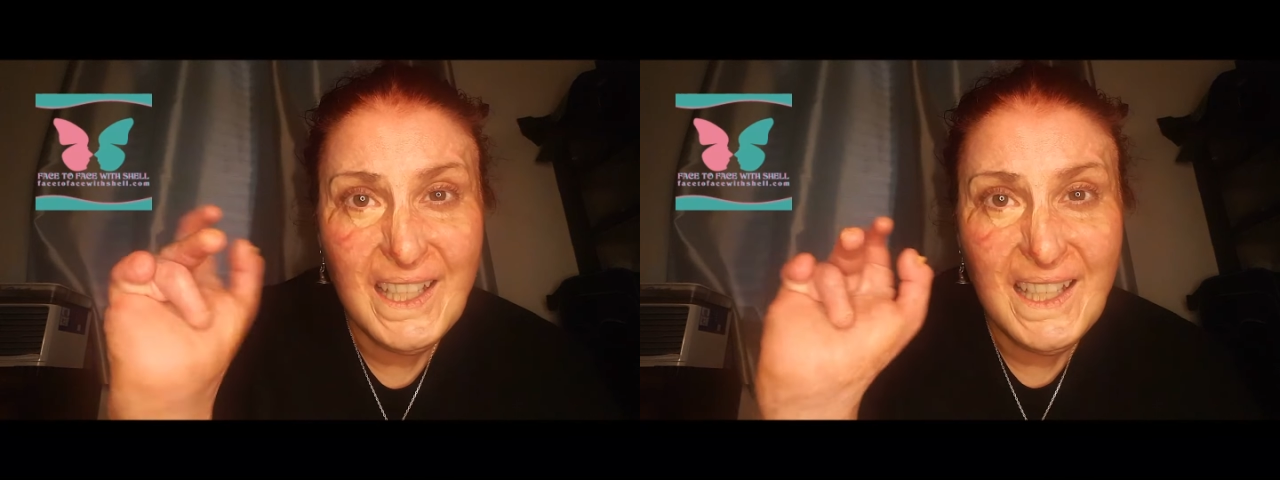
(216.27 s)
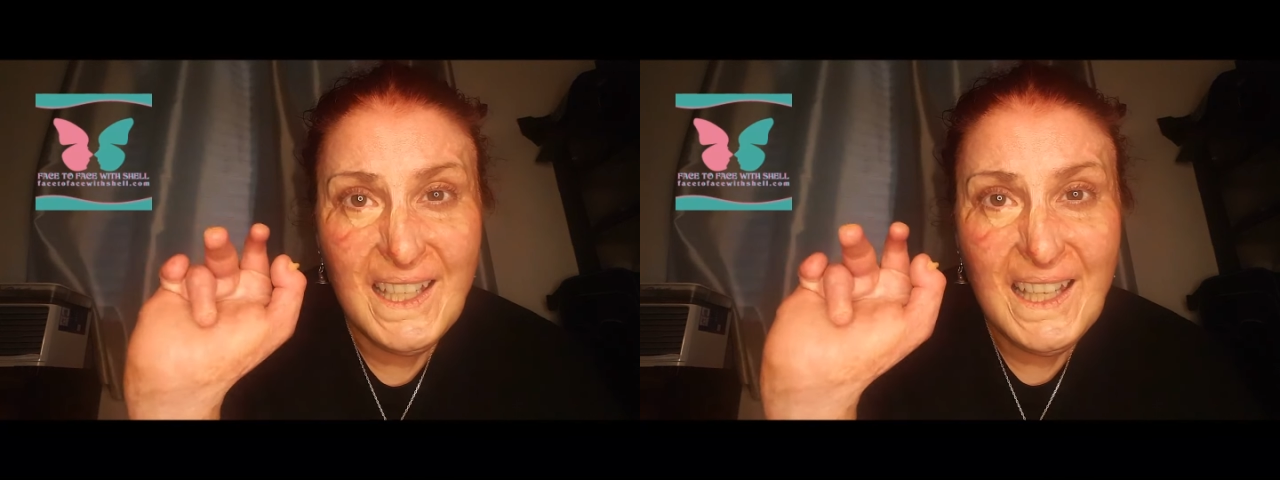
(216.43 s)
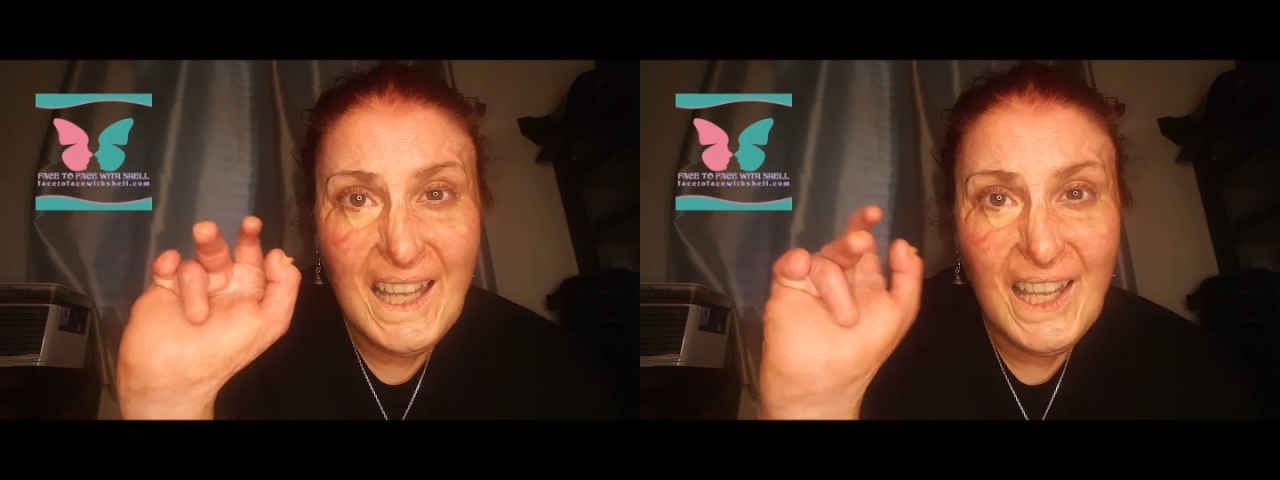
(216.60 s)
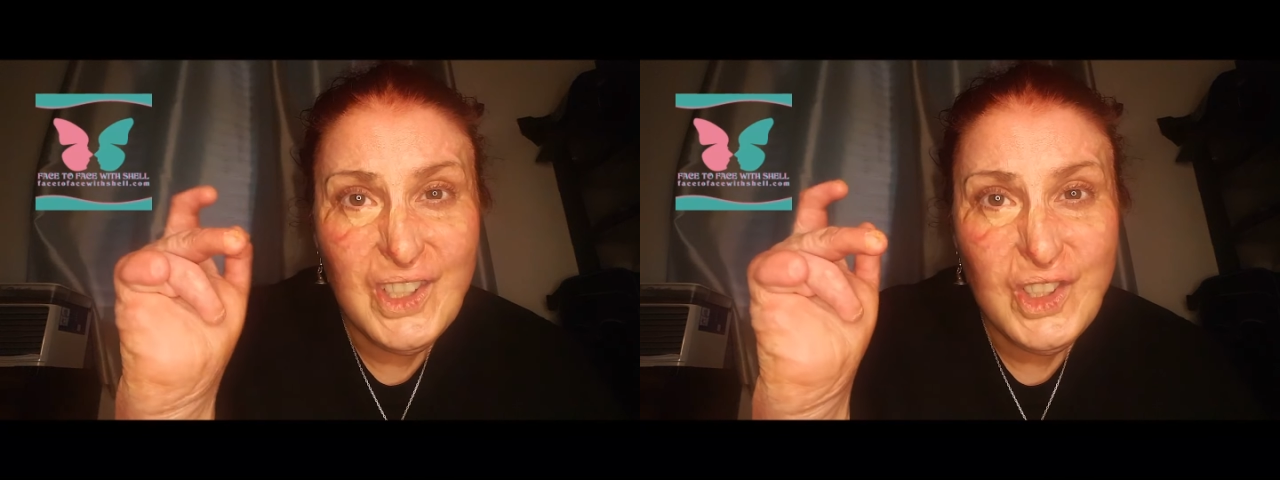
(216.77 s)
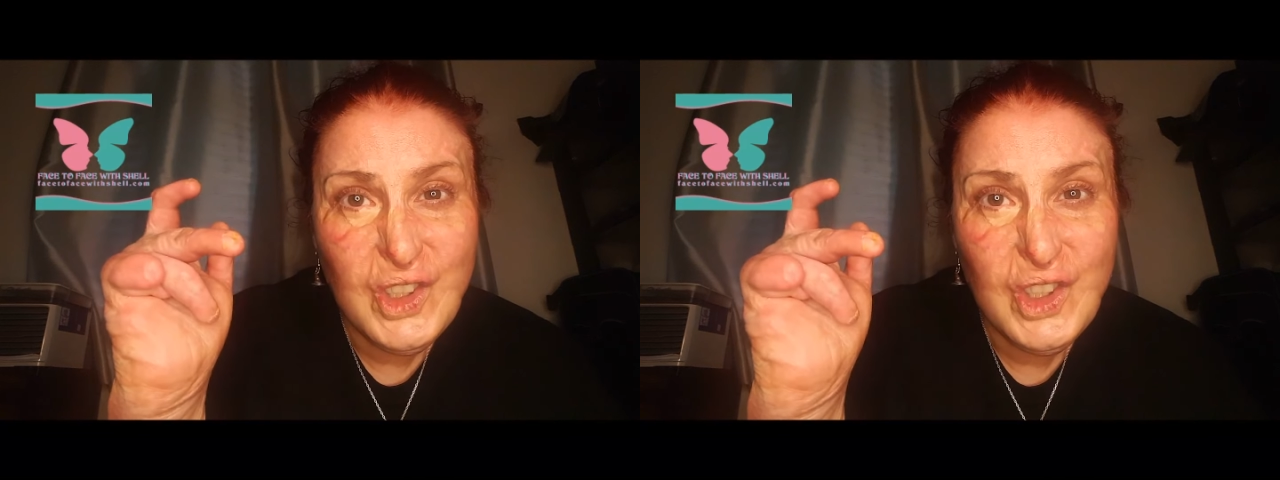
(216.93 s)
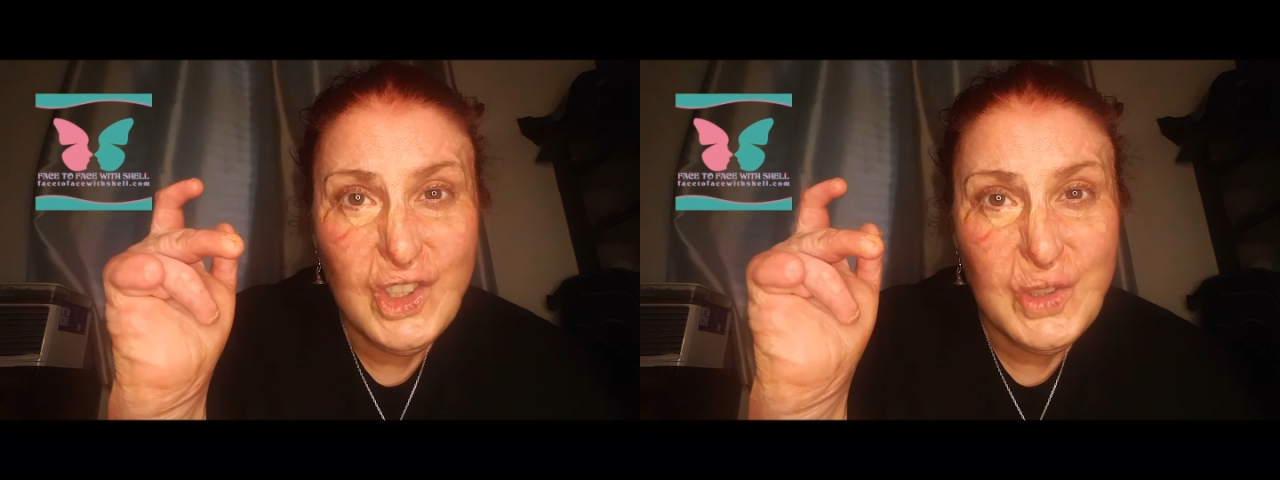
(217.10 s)

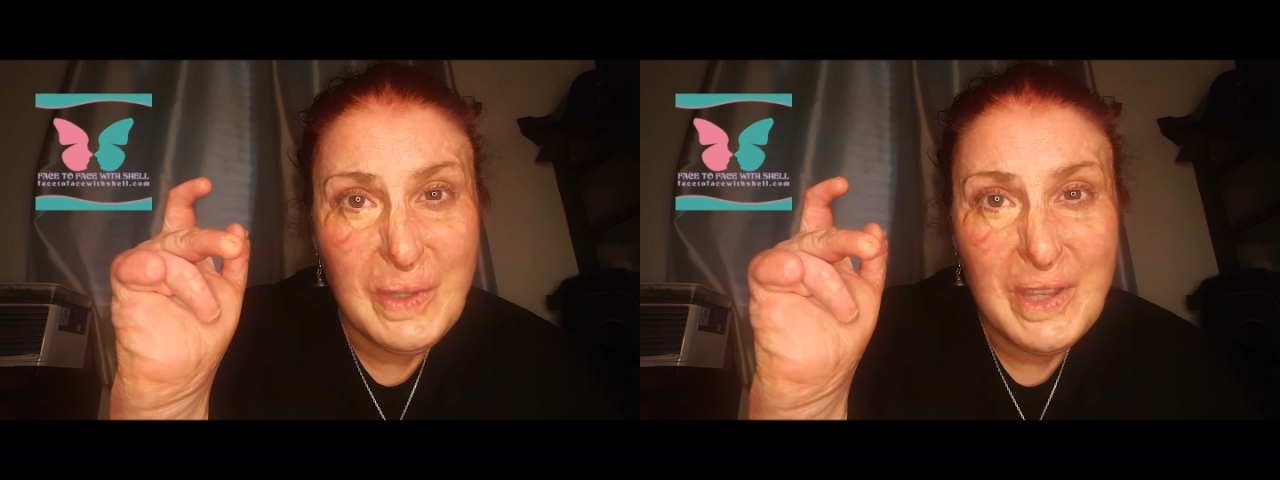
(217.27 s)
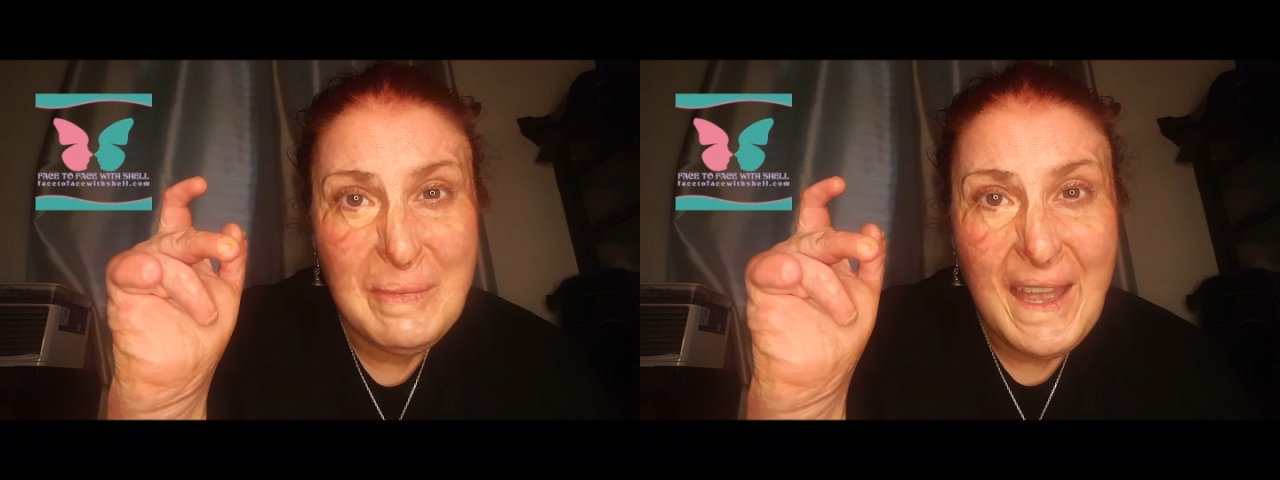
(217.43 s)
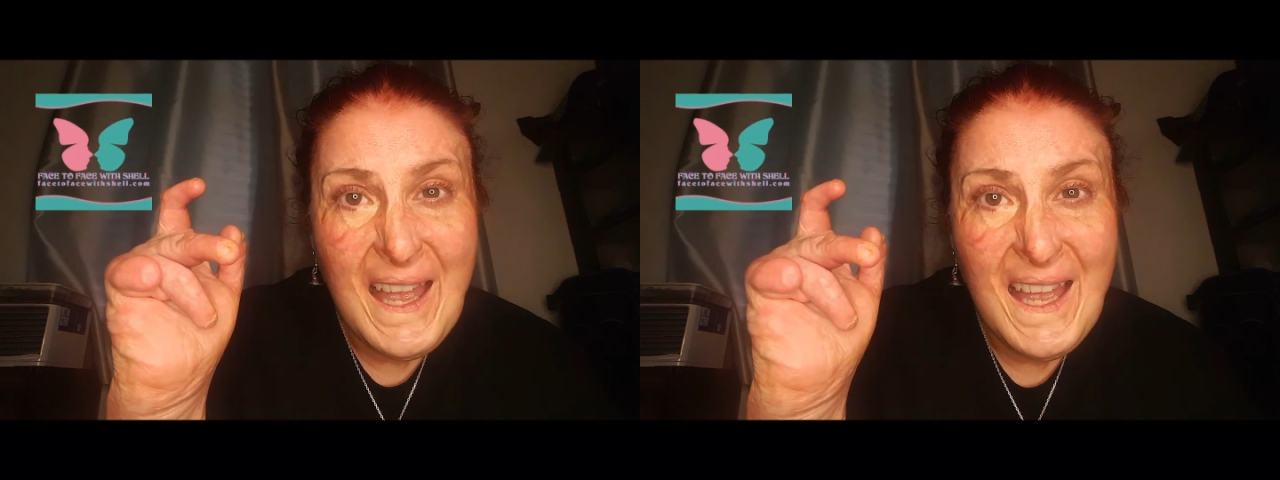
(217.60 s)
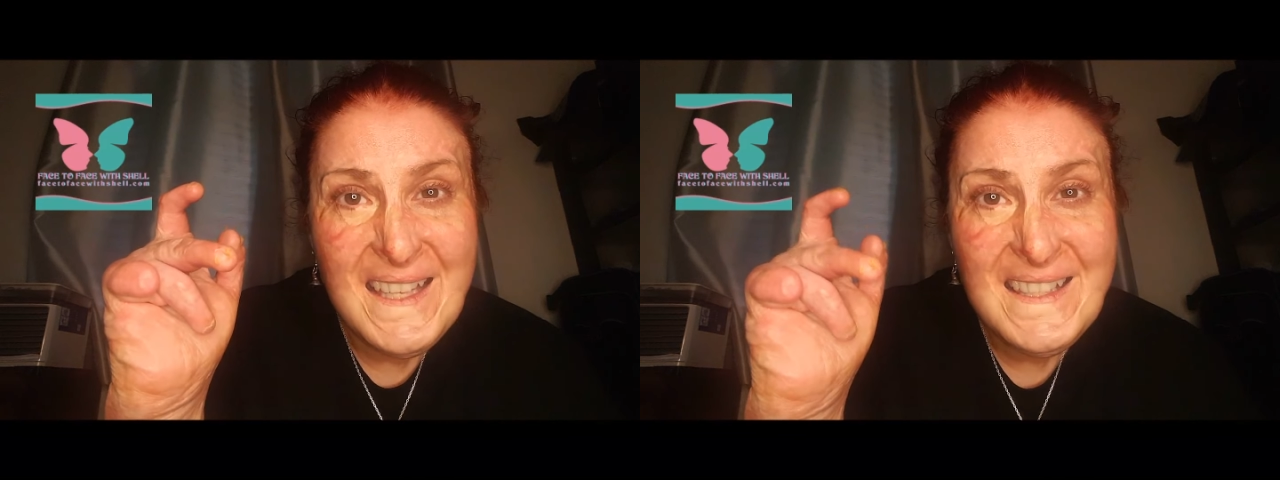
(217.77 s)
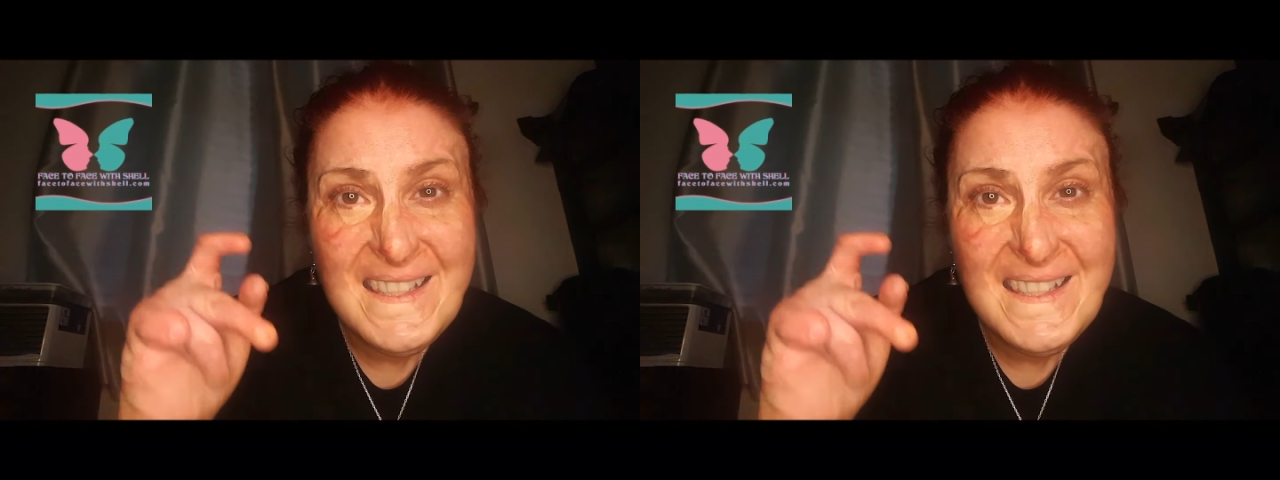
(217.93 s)
issues with my hand,